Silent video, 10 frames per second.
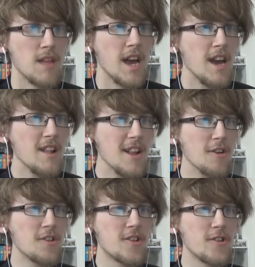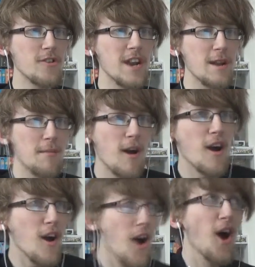His little scream.
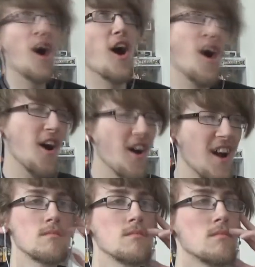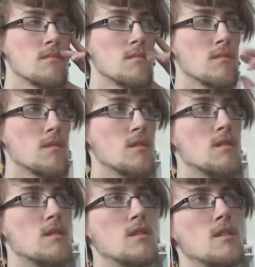Oh, could I hide at
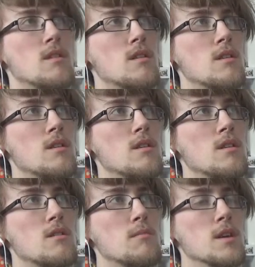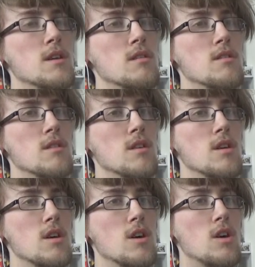your place for a bit? Oh my god!
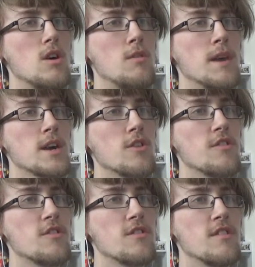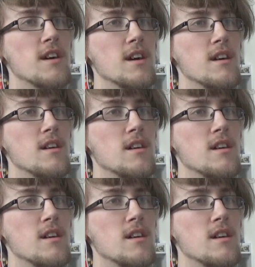Oh my god! This isn't that.